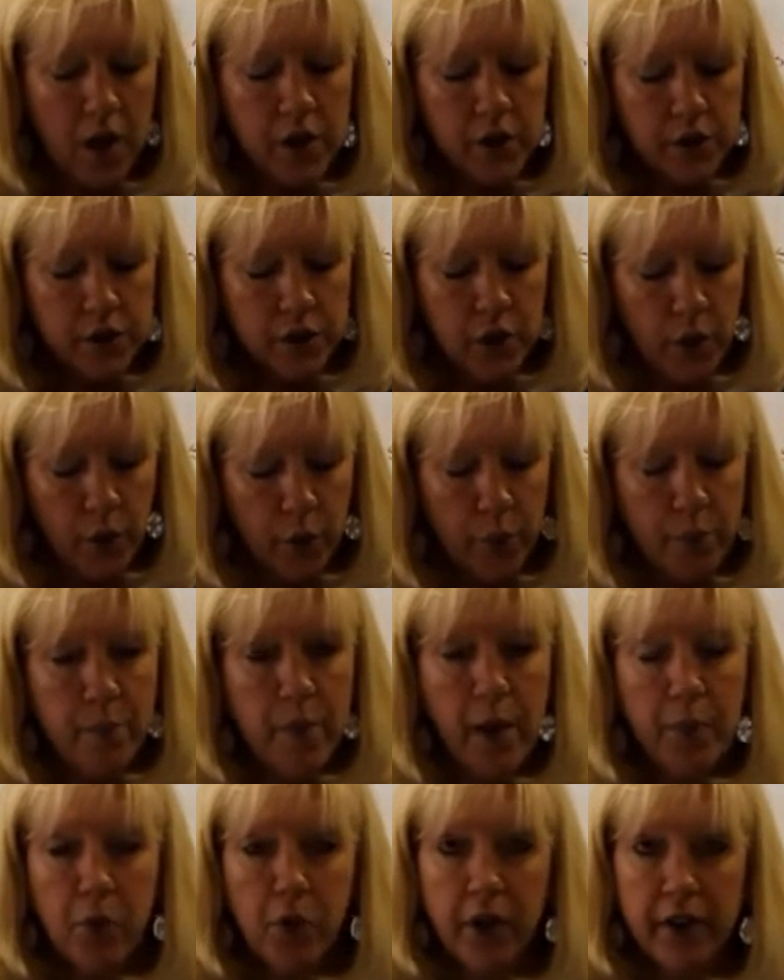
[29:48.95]
So
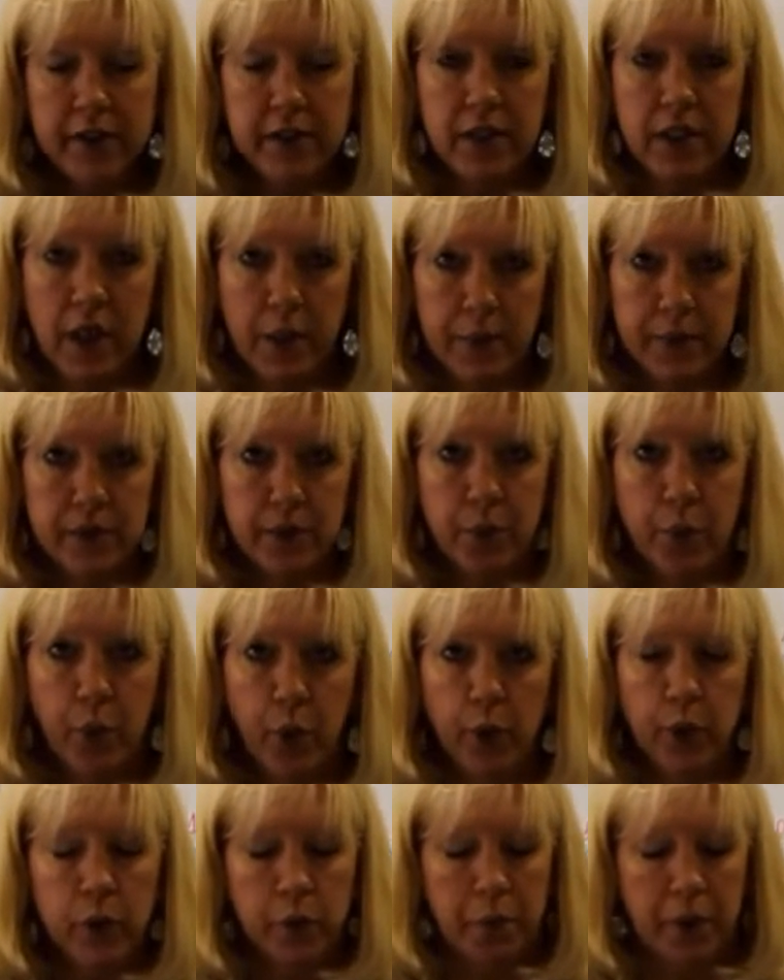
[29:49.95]
memorizing them is
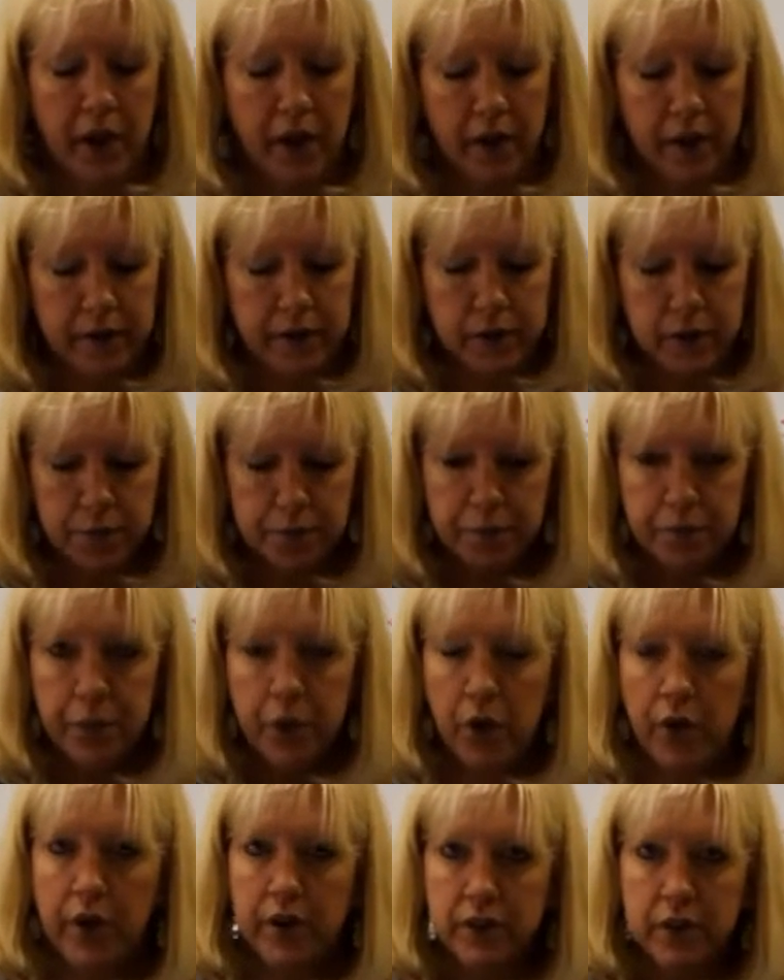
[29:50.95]
important because
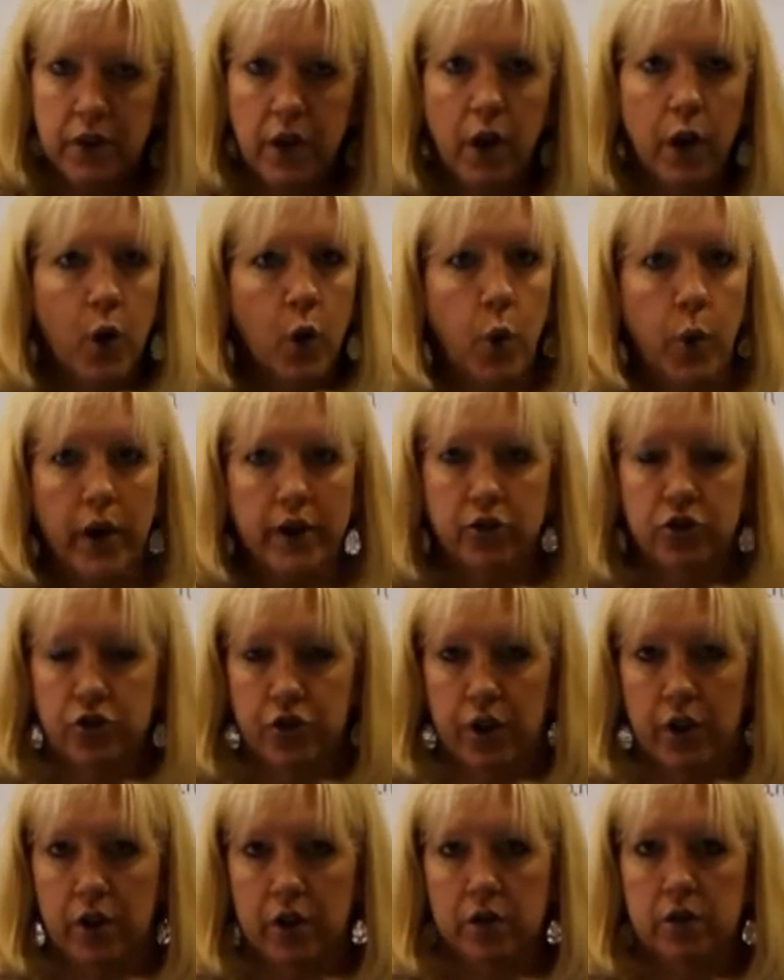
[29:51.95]
there isn't a
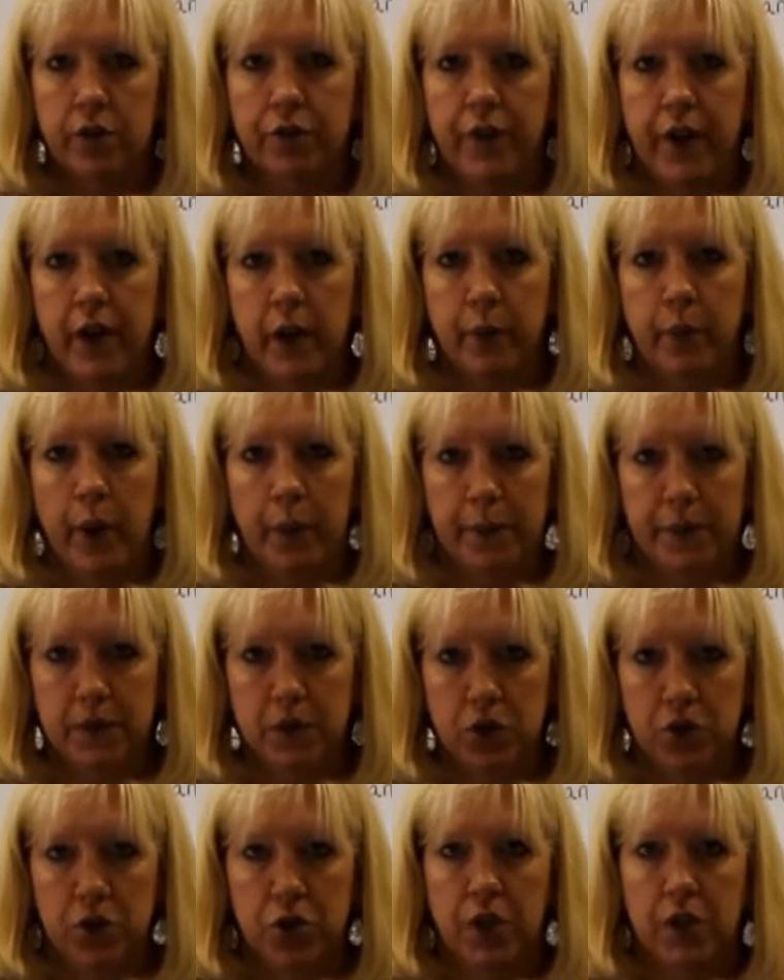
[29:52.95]
question to find a
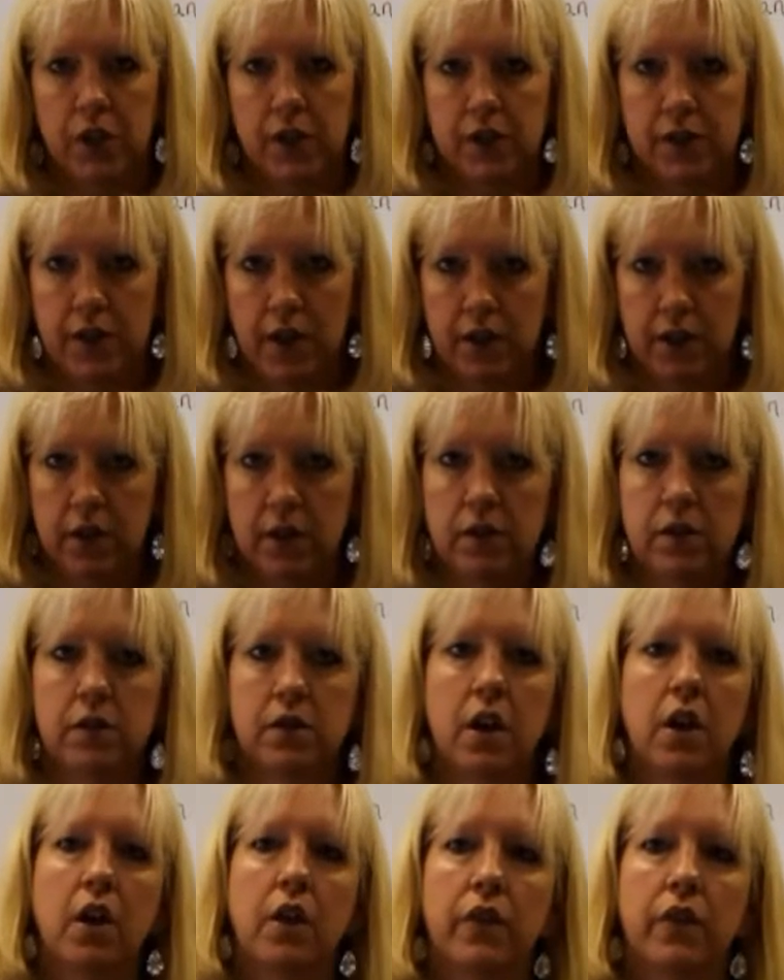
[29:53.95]
preposition in the sentence.